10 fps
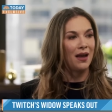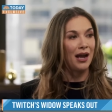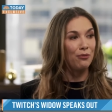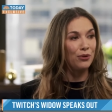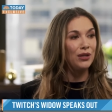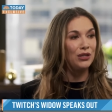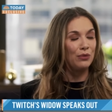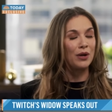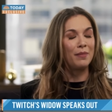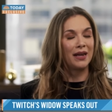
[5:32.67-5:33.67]
I really do mm-hmm.
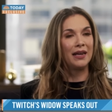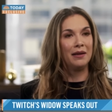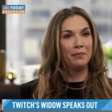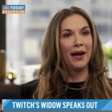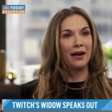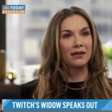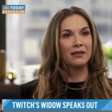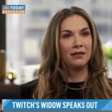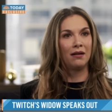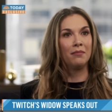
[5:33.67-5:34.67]
want to make an impact
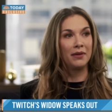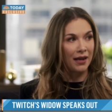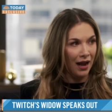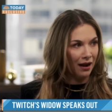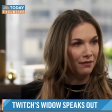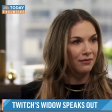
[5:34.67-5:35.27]
on behalf